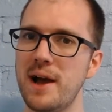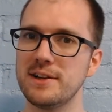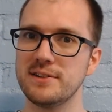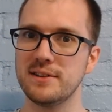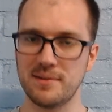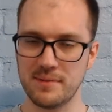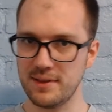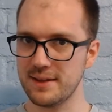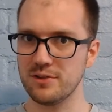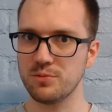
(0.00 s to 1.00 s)
imagined that
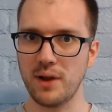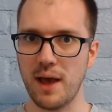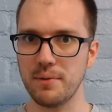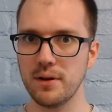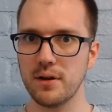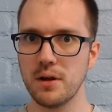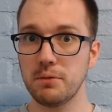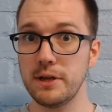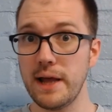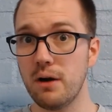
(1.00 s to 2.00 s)
something like this would happen.
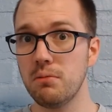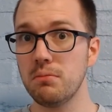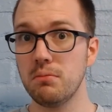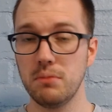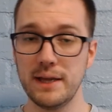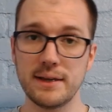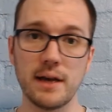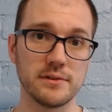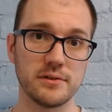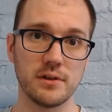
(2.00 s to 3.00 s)
But now, it
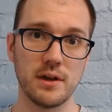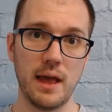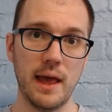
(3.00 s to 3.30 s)
does.